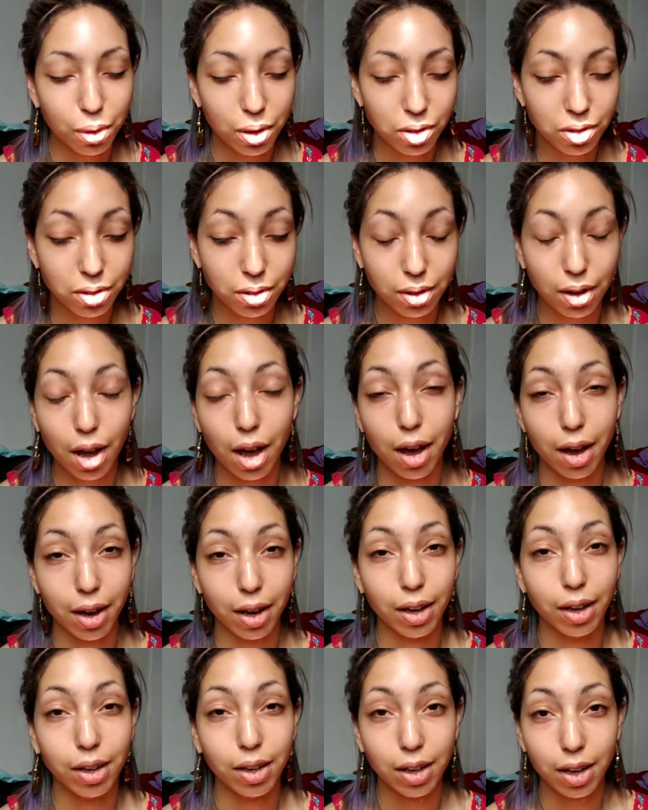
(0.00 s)
which
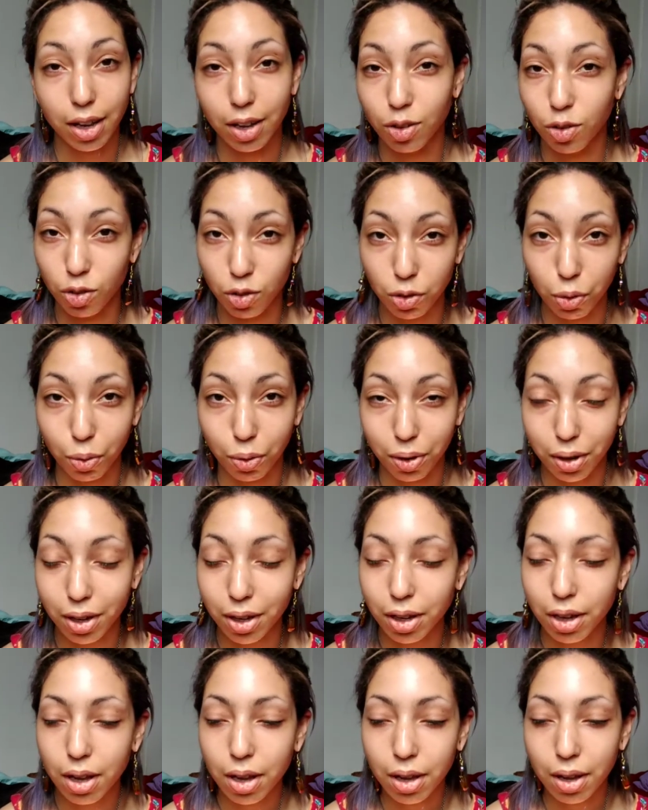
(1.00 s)
I
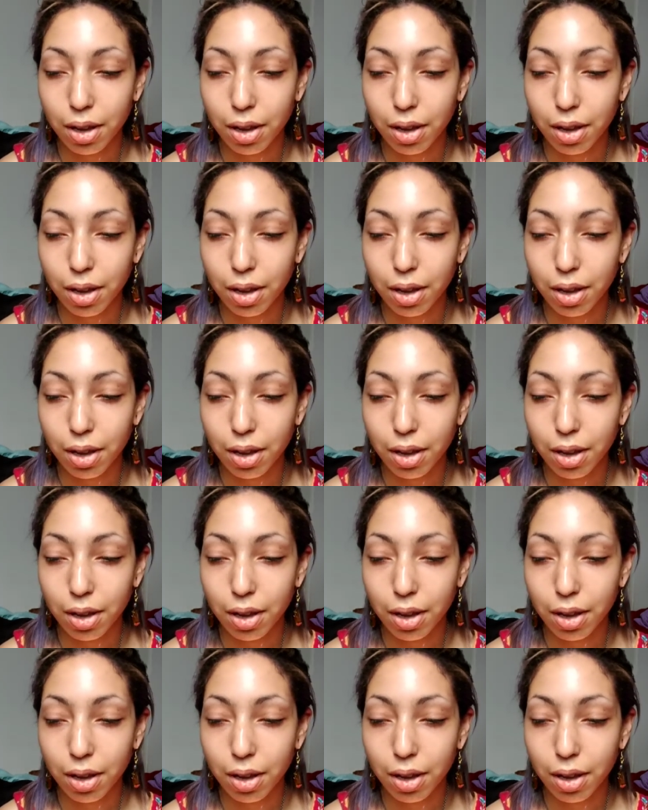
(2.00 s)
enjoy.